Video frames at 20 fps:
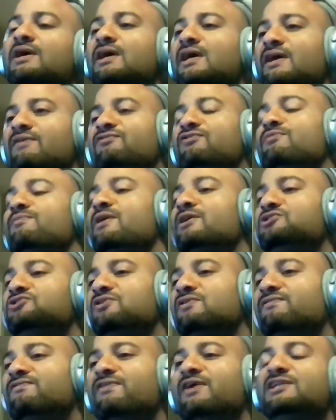If you make
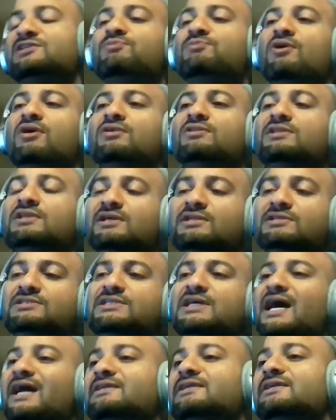certain files part of the
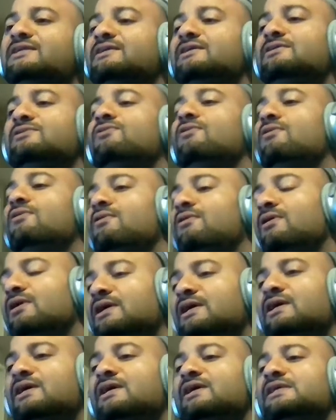.git ignore,
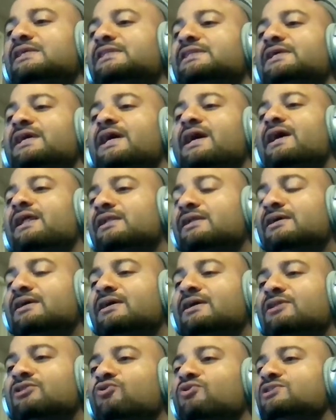then
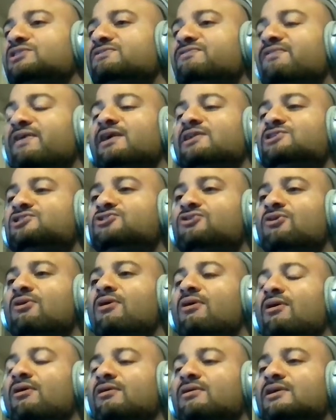those files
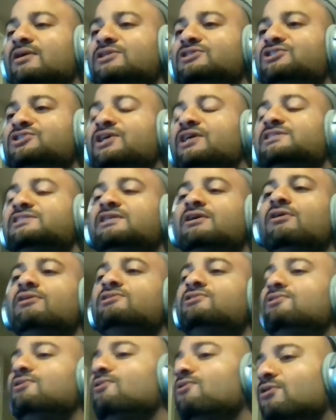are just on
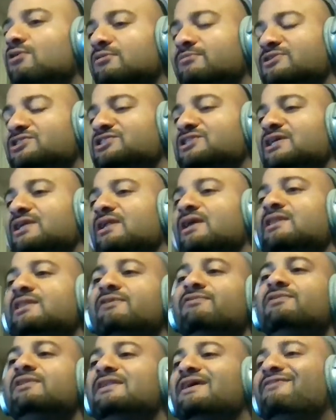your local machine and they
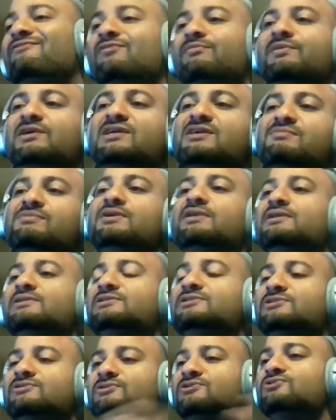will never be committed
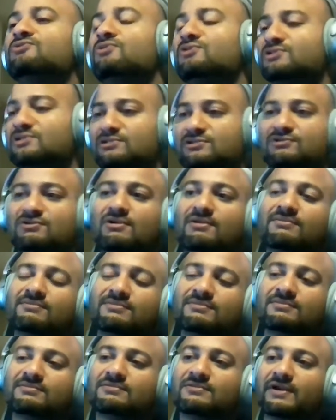to the source control.
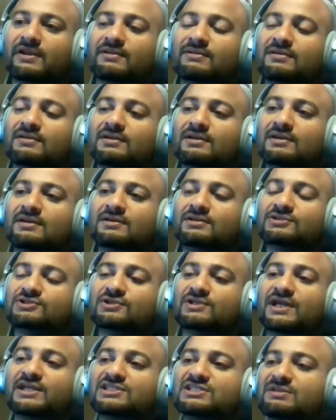Right? So
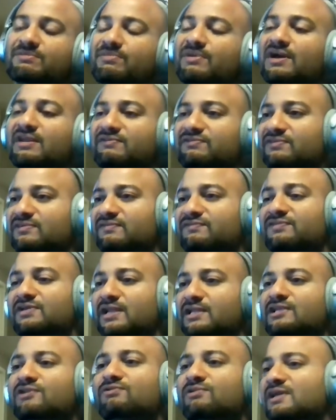that's the benefit of that.
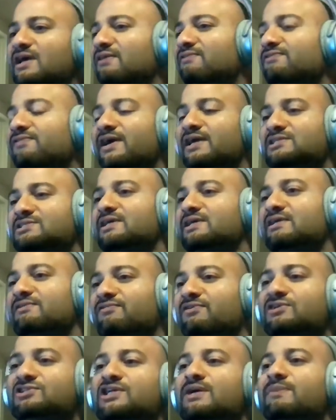And you will have files like, for
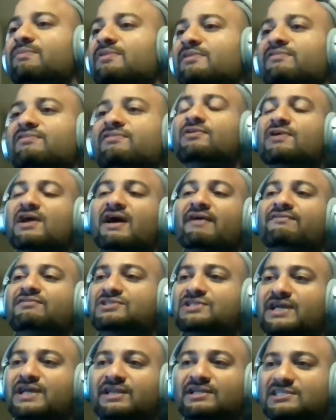example, if have a
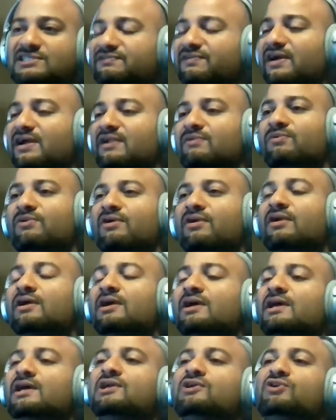settings file where
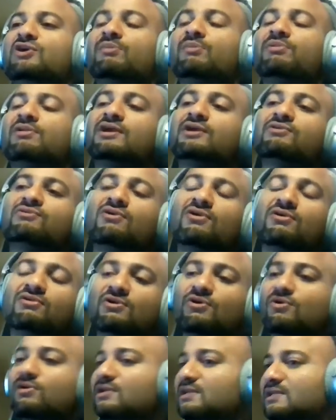you apply your own
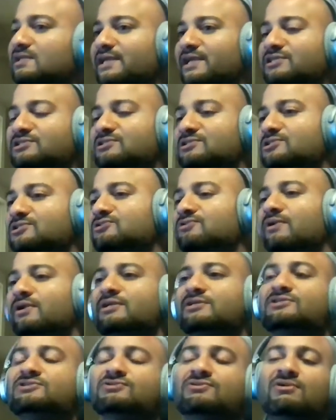local connection
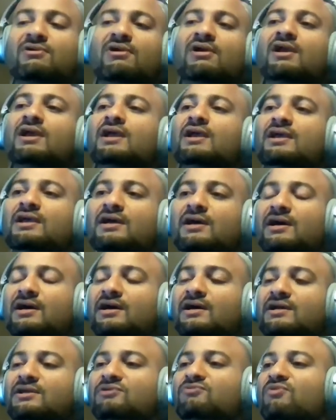strings, or
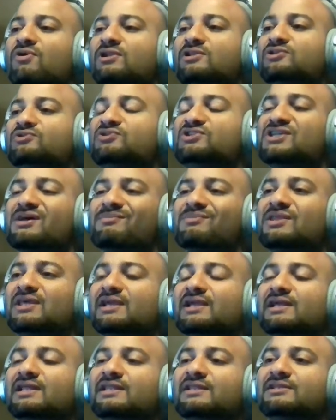you want to do
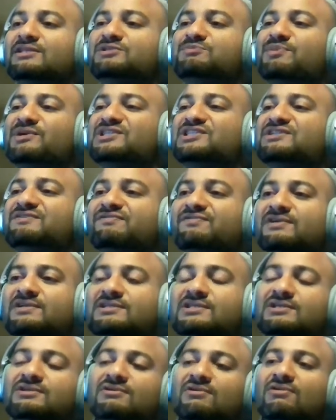something specific
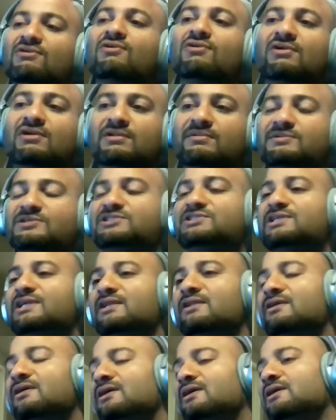to your local machine,
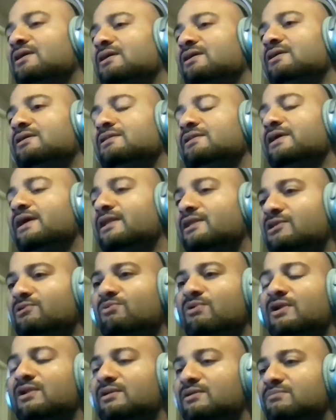then you
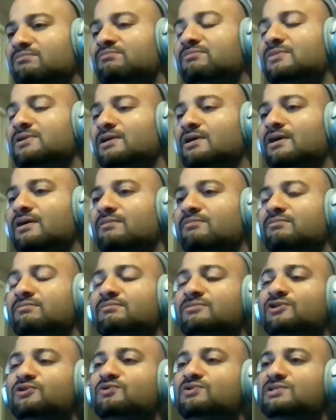want to
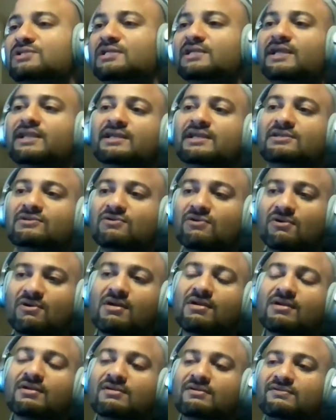use the git
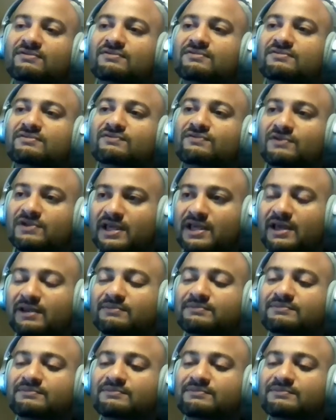ignore for that.